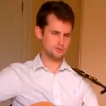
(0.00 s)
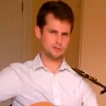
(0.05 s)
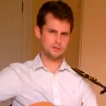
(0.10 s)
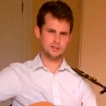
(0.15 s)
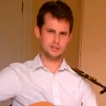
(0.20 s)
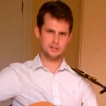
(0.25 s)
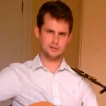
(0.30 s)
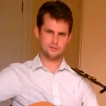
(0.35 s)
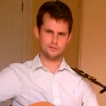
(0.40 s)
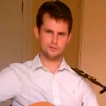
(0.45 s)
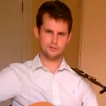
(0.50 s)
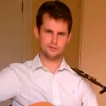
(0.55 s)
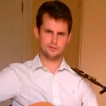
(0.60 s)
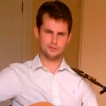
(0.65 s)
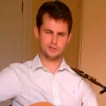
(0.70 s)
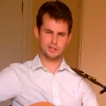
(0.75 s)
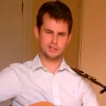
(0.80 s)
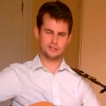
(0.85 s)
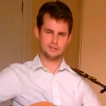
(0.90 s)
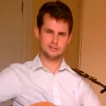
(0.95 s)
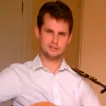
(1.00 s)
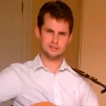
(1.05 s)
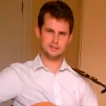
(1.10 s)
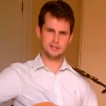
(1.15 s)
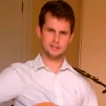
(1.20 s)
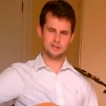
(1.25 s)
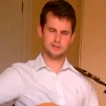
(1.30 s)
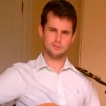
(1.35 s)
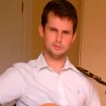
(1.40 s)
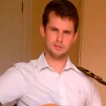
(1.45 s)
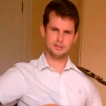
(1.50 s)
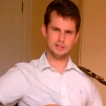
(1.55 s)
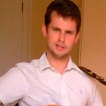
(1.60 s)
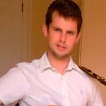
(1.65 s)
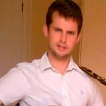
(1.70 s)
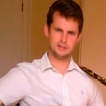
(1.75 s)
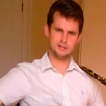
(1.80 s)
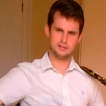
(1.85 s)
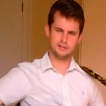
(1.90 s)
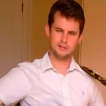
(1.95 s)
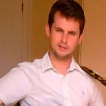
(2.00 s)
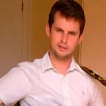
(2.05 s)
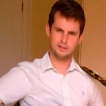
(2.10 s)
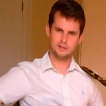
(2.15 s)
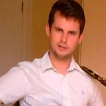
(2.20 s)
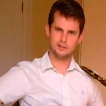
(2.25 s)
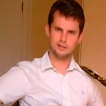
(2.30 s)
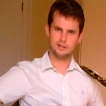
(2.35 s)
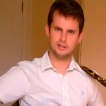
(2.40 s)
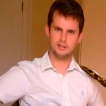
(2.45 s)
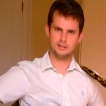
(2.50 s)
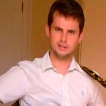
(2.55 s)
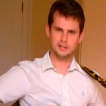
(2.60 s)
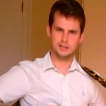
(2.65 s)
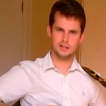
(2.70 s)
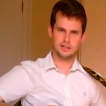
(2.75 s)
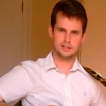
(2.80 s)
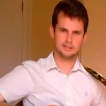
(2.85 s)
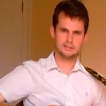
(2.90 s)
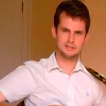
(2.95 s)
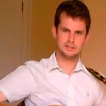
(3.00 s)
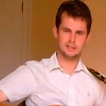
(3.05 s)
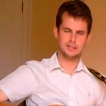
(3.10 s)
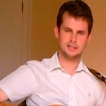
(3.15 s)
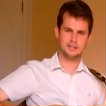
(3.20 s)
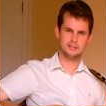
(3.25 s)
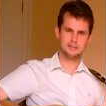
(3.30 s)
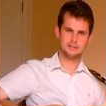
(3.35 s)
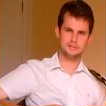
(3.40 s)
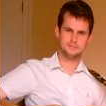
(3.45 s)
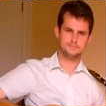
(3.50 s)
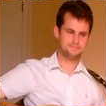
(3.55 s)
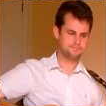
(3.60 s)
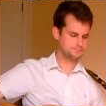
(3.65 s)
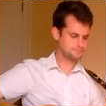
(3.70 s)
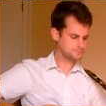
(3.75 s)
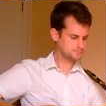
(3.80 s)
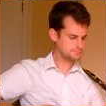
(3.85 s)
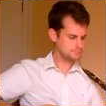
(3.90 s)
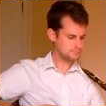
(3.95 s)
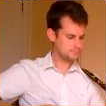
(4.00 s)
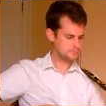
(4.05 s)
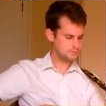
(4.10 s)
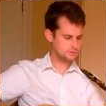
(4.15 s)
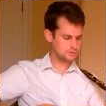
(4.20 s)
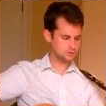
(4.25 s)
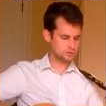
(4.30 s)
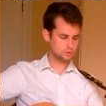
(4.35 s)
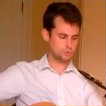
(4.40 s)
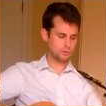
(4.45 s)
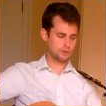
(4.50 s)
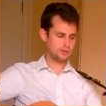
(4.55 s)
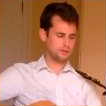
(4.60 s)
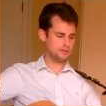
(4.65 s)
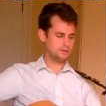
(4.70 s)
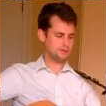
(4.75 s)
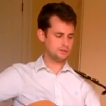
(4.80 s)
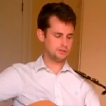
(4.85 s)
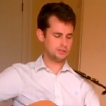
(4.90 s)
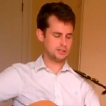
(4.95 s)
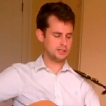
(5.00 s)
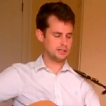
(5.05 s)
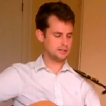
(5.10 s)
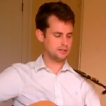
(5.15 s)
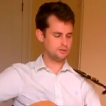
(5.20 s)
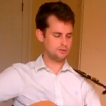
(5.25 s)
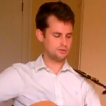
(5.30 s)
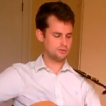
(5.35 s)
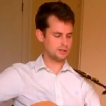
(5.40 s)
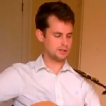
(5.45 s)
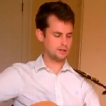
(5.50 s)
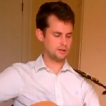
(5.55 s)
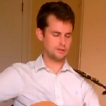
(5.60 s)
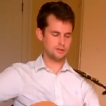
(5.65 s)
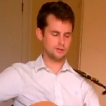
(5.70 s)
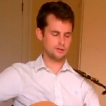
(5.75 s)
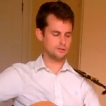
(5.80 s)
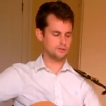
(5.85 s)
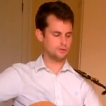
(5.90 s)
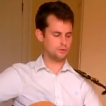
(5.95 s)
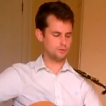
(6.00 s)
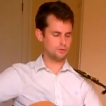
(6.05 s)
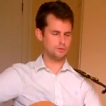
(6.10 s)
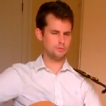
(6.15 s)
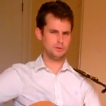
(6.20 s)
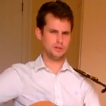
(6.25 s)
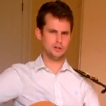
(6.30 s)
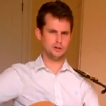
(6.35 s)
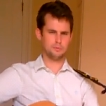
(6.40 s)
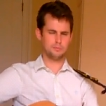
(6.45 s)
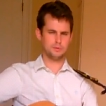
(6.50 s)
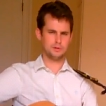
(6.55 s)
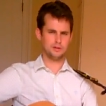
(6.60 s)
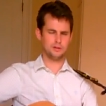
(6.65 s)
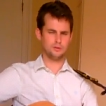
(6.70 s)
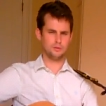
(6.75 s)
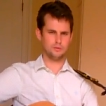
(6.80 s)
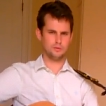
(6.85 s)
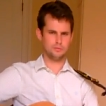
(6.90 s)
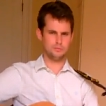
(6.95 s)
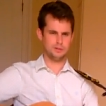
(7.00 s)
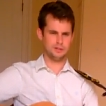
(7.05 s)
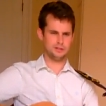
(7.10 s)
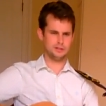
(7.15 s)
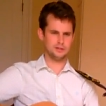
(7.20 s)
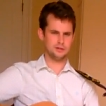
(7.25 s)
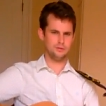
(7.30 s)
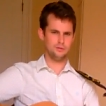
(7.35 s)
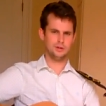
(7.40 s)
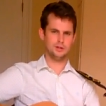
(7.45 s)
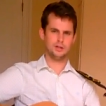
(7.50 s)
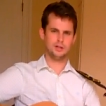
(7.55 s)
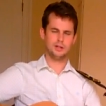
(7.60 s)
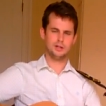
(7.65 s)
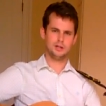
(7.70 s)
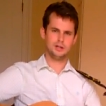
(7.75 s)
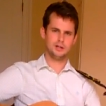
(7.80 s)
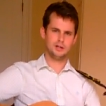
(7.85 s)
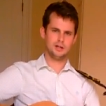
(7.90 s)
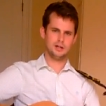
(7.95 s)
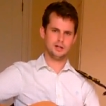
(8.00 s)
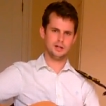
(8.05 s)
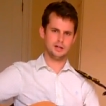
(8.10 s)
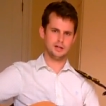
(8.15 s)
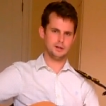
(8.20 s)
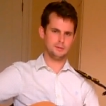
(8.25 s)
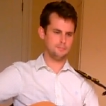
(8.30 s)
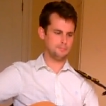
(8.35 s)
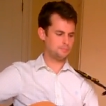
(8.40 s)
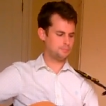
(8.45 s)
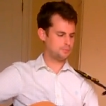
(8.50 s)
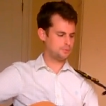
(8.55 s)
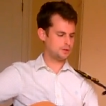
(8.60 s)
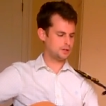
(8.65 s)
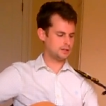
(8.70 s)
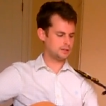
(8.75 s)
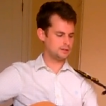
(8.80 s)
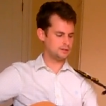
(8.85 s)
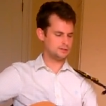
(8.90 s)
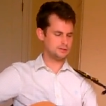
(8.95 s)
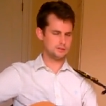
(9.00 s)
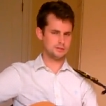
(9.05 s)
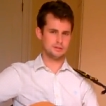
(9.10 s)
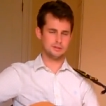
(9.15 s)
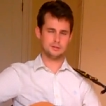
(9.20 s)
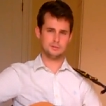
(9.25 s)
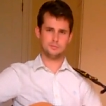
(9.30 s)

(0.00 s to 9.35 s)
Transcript: on the different strings like we did in the last lesson. So on the 2nd string, 3rd, all the way up and all the way down. Practice